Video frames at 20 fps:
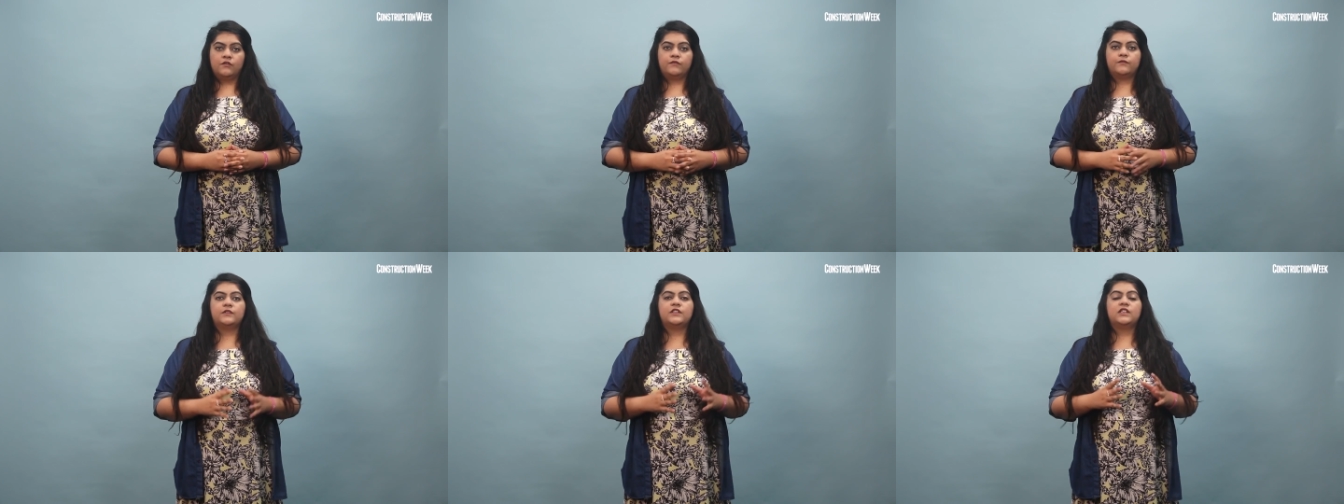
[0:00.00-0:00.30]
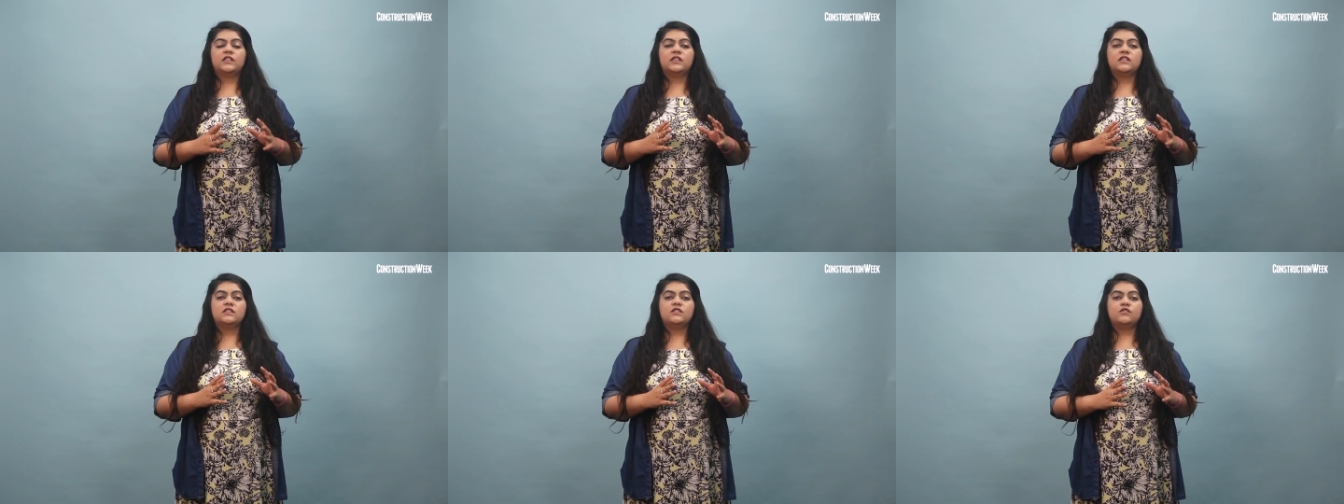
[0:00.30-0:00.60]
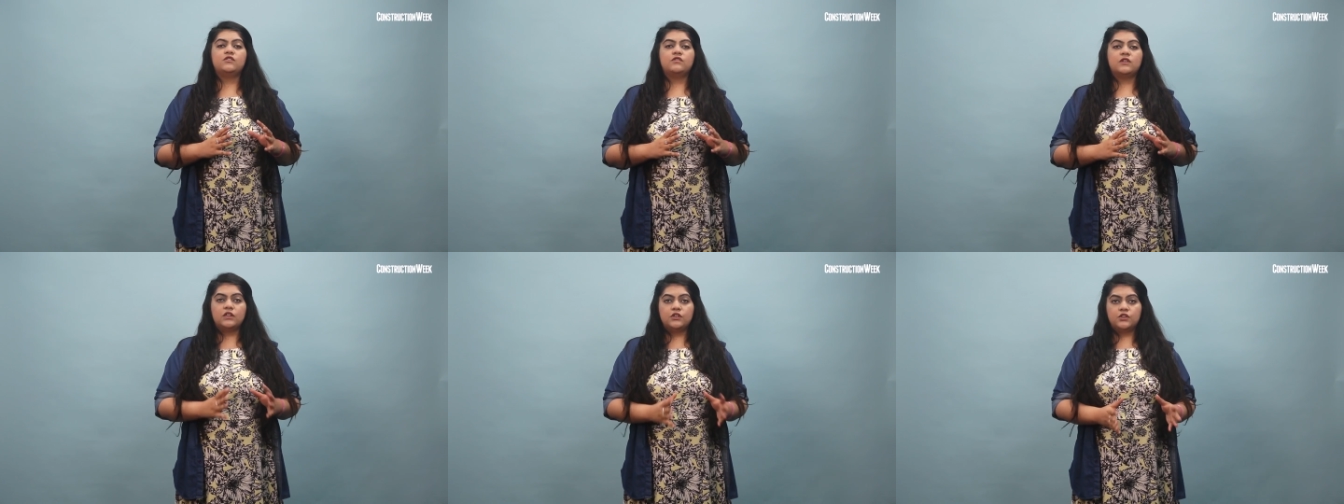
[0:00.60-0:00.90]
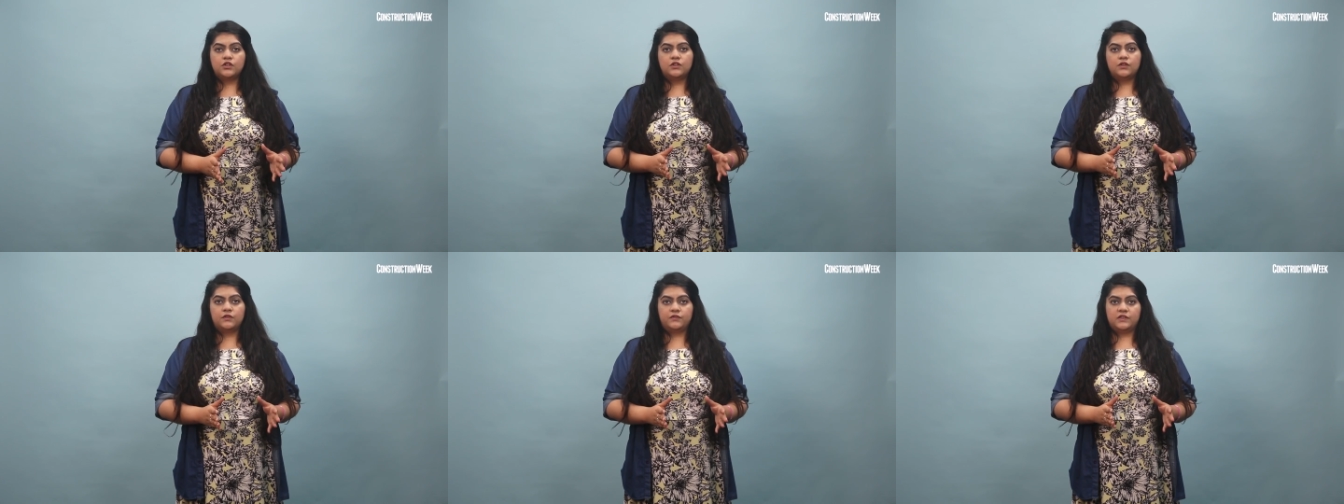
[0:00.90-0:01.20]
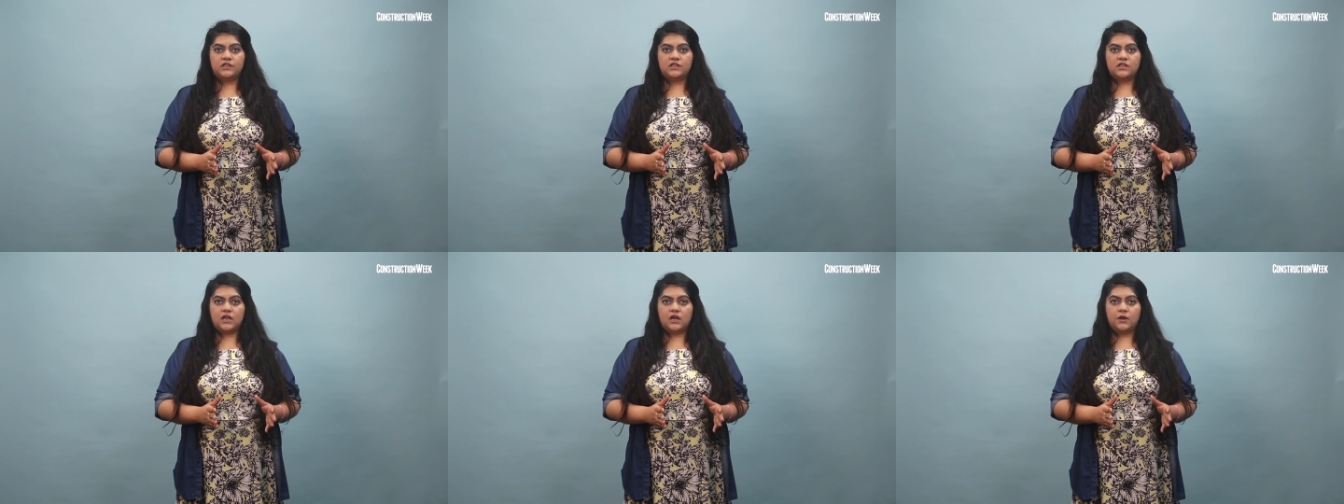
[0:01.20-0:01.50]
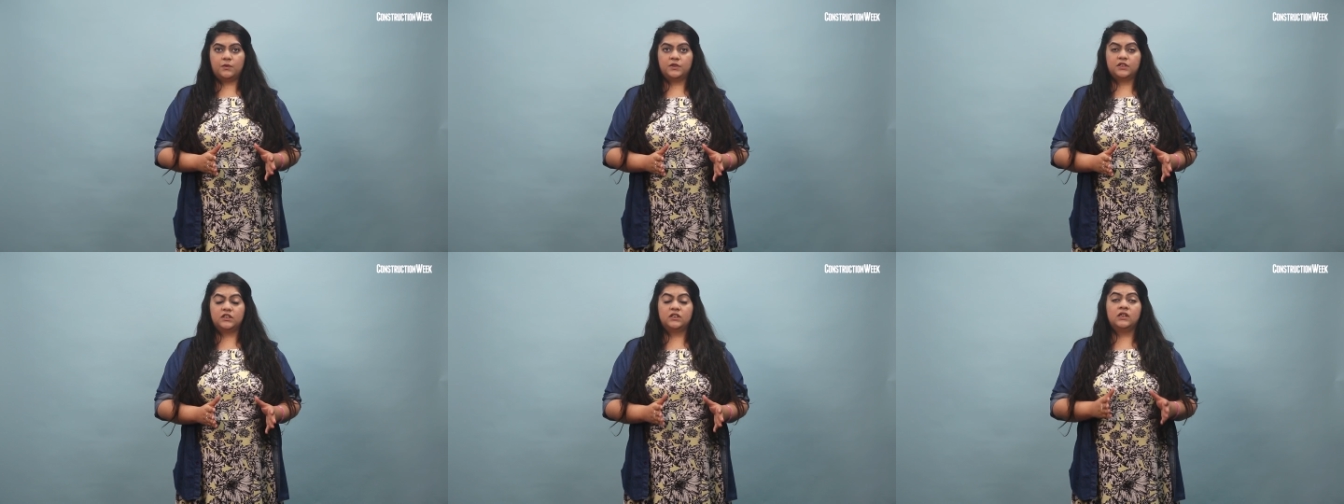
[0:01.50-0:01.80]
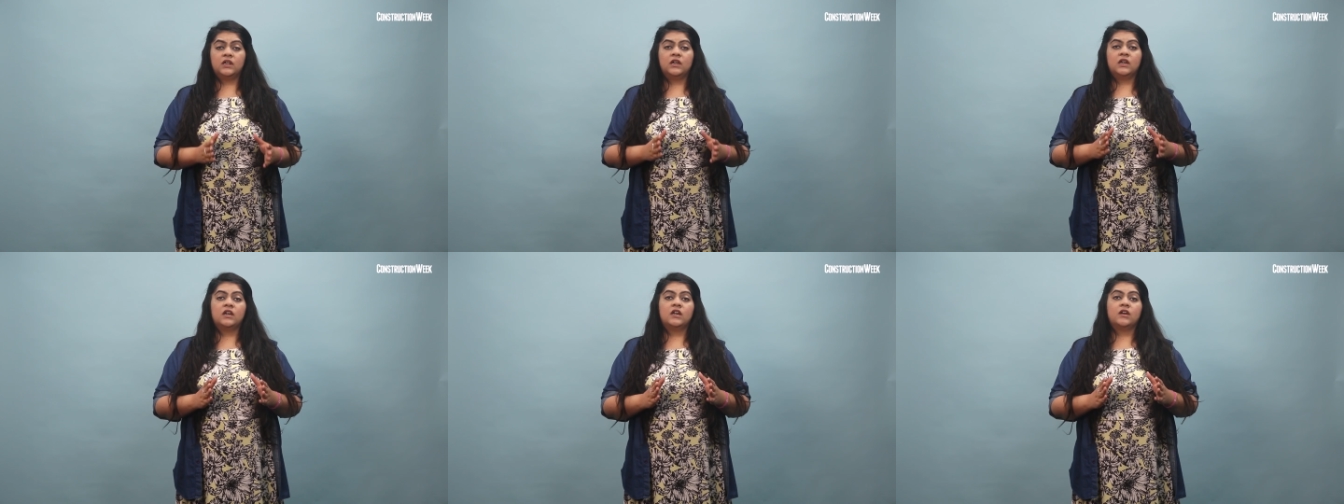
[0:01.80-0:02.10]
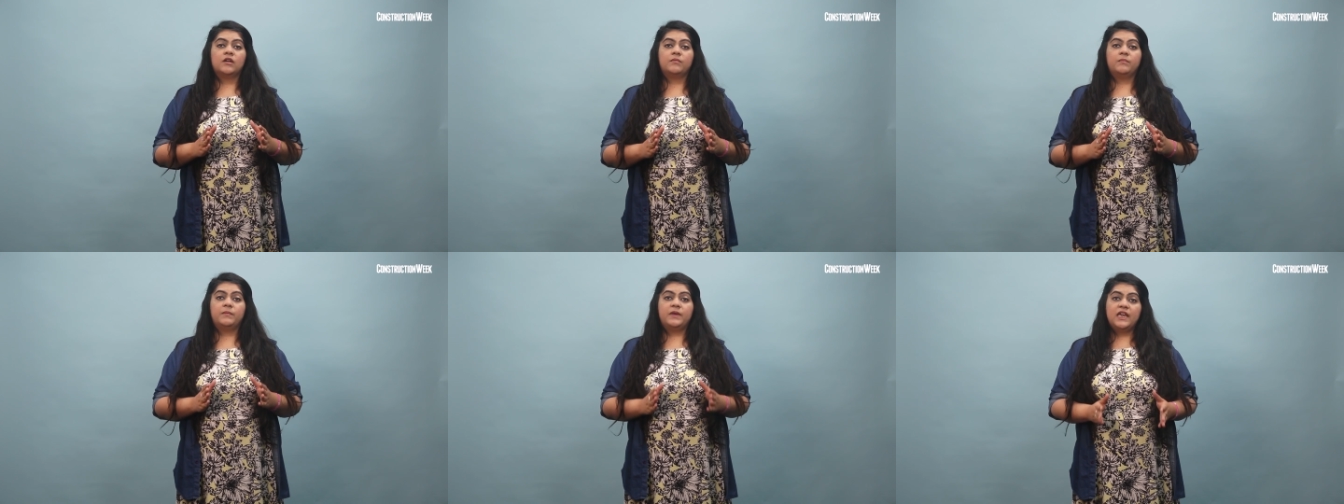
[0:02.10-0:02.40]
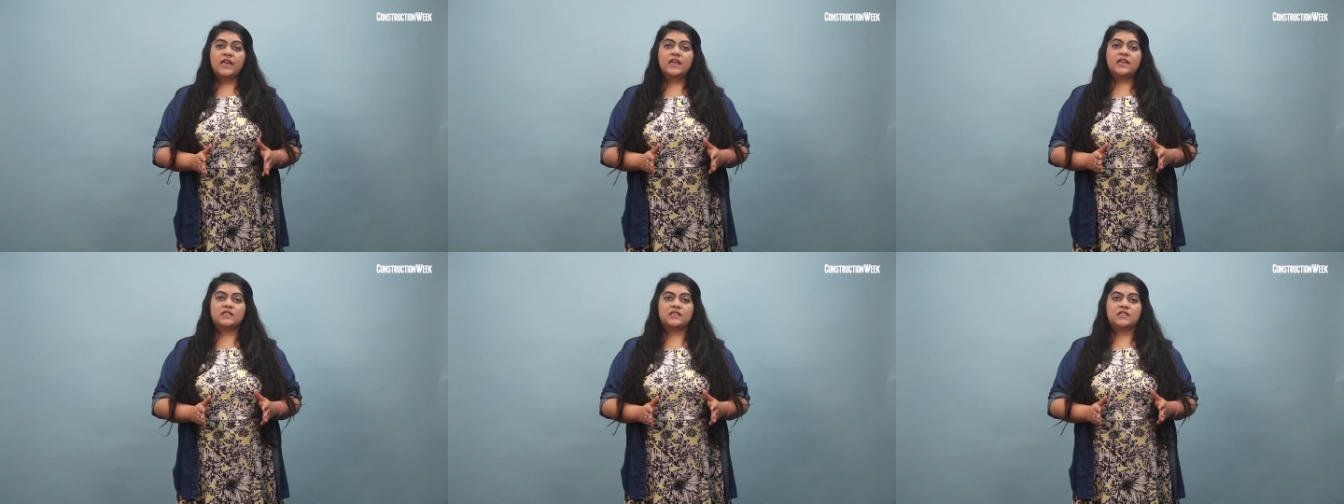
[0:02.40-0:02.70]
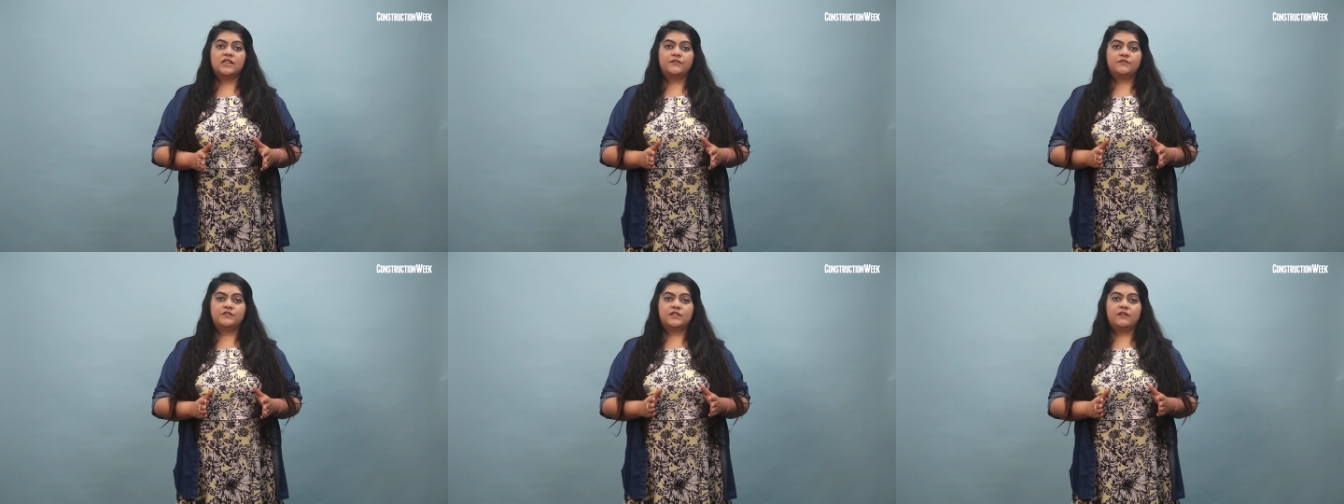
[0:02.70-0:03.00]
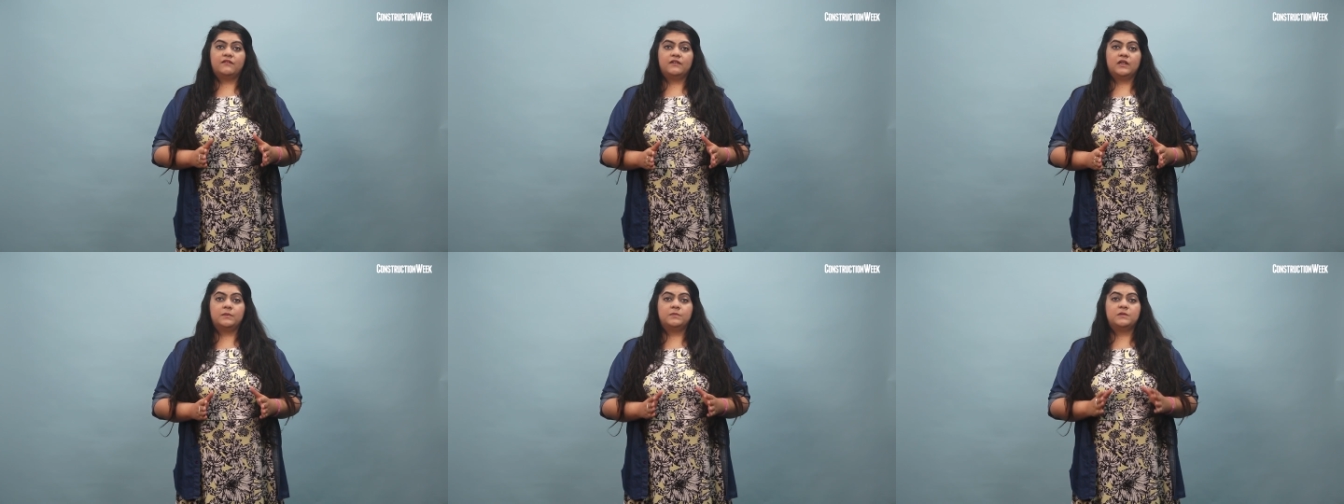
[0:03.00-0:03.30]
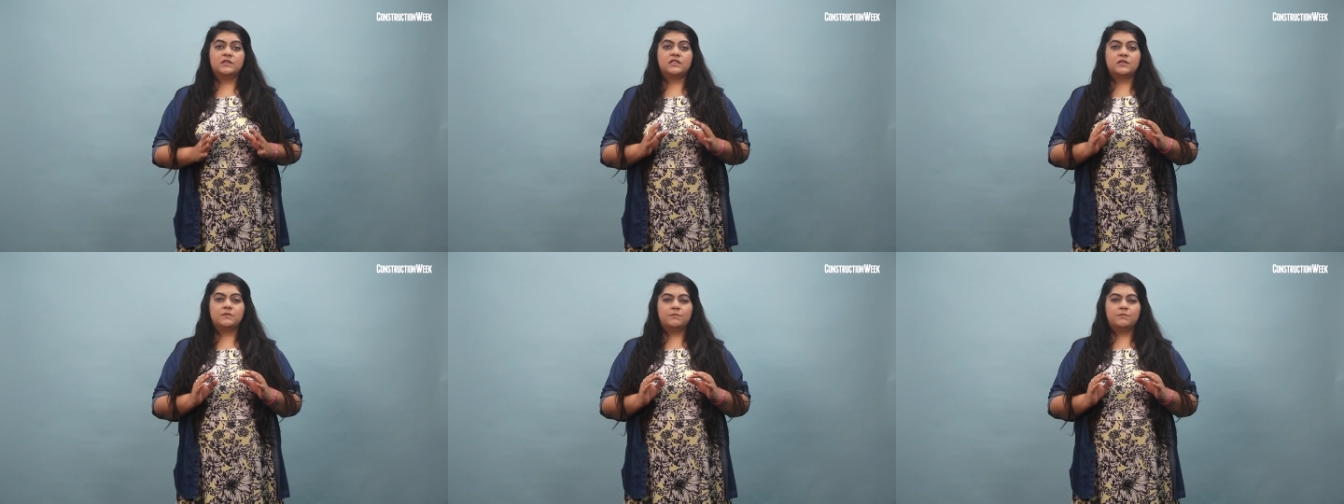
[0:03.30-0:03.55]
For the construction of the tower, BASF developed a